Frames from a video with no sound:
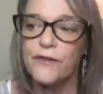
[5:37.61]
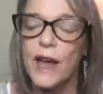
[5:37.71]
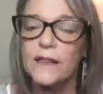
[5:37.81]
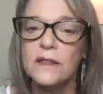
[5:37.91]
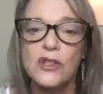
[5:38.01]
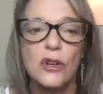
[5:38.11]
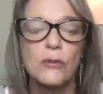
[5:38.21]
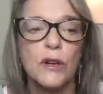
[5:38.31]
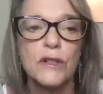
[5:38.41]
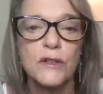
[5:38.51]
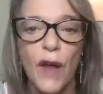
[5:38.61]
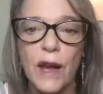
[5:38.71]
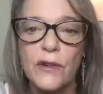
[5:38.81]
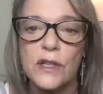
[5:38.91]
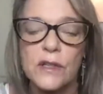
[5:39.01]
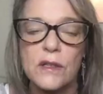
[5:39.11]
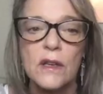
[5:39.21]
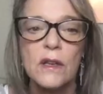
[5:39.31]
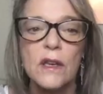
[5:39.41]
fight this coronavirus,